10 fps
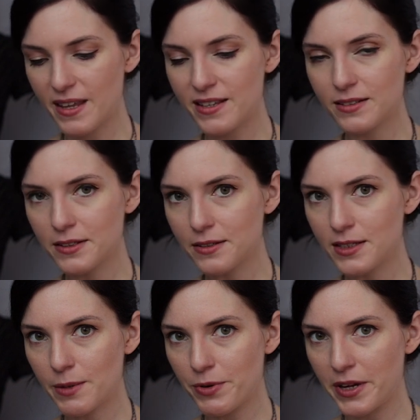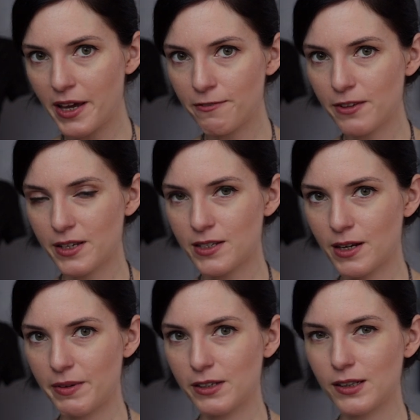it's a little slippery. I feel like it's
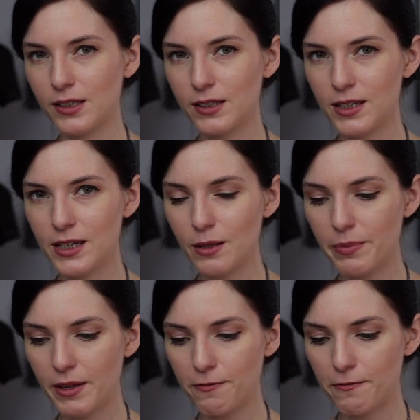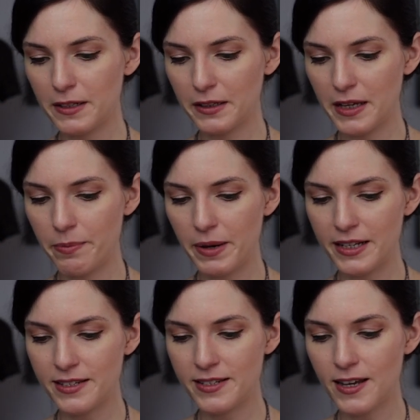gonna be a little bit fiddly, but
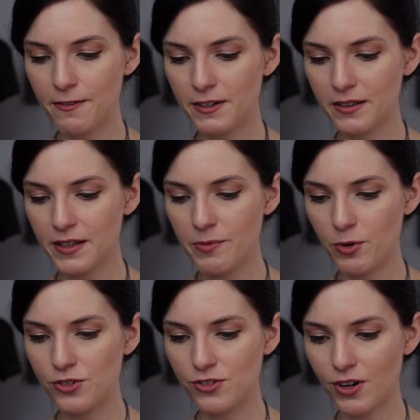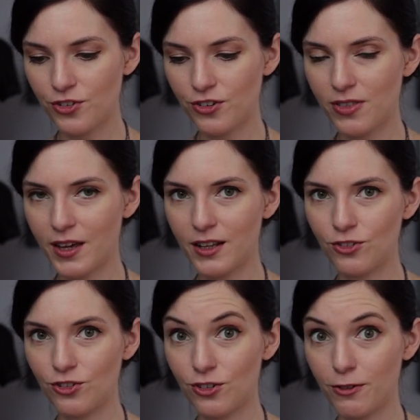it's definitely more structured
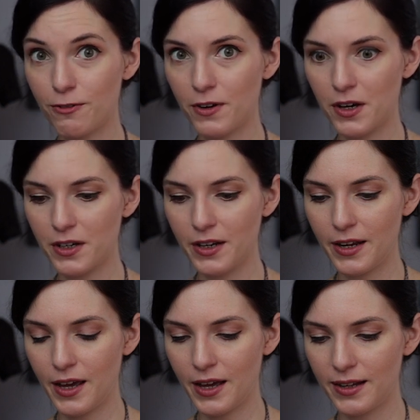than chiffon,